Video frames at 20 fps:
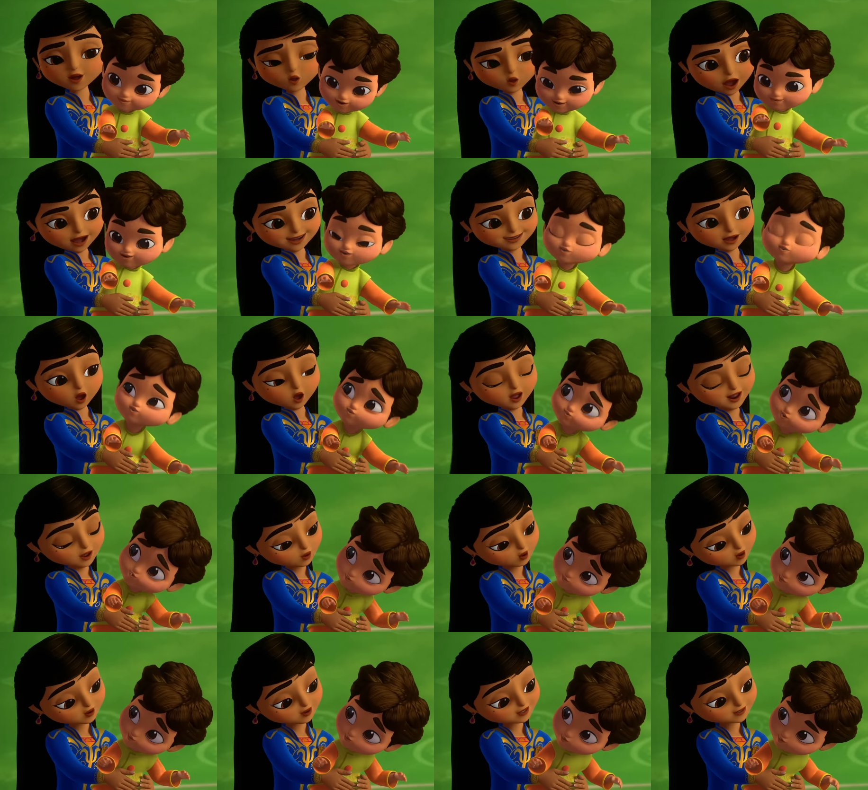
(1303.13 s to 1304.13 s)
Speaker 1: That's right,
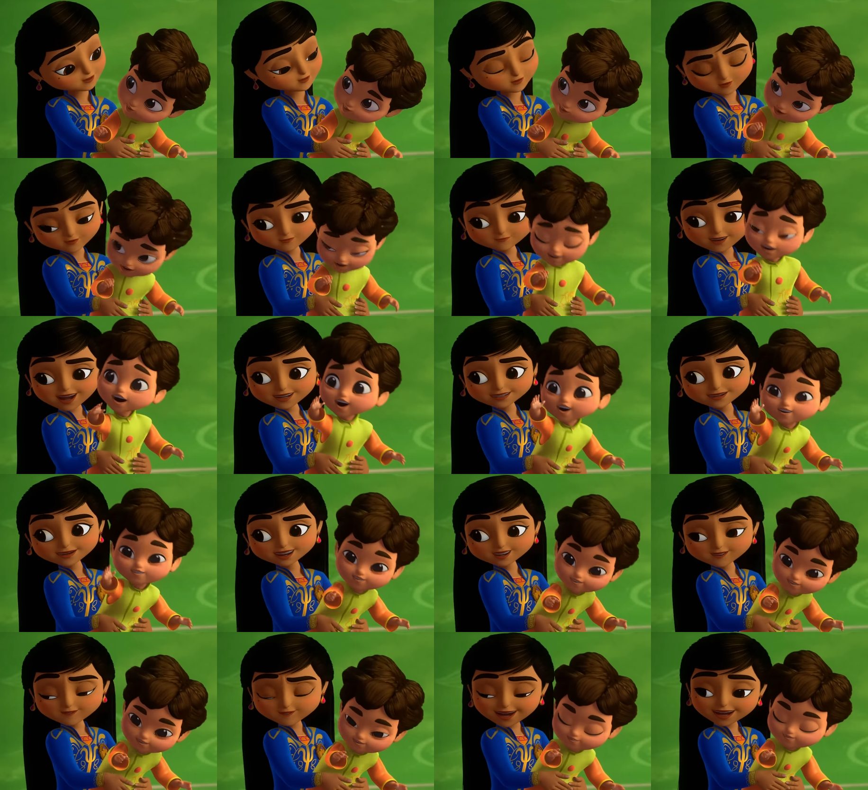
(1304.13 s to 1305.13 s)
Chotu.
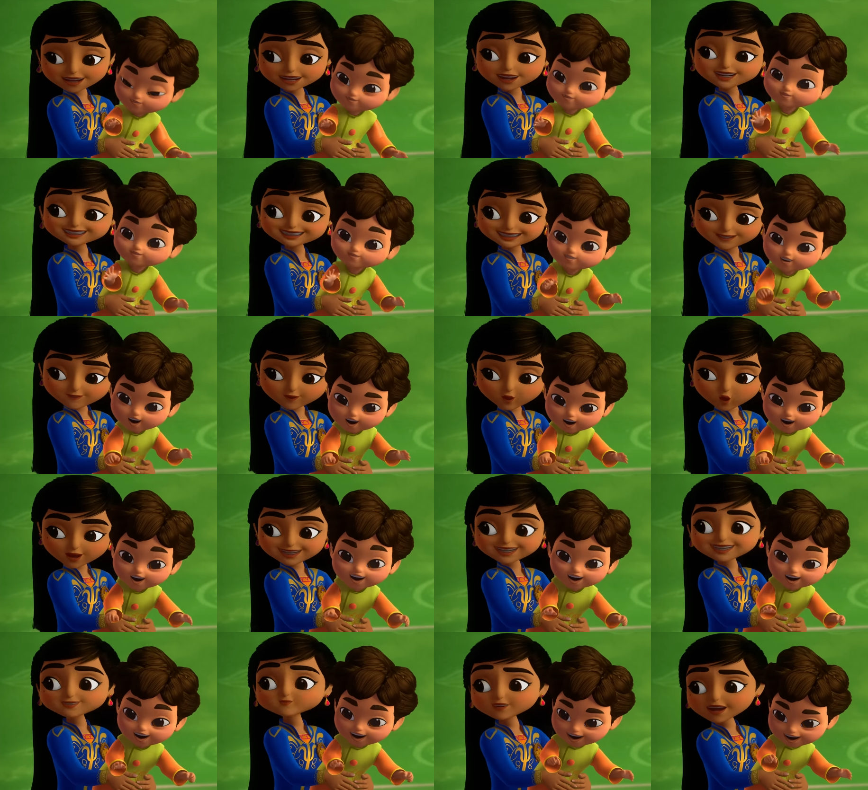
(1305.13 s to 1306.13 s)
Prince Neel's vest is
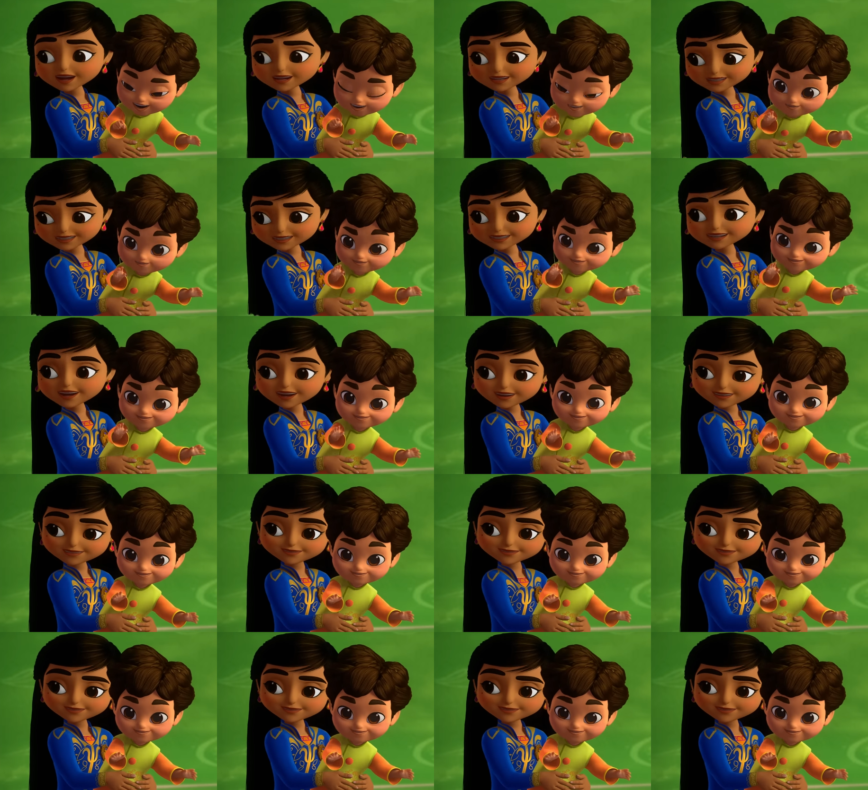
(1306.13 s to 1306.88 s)
very muddy.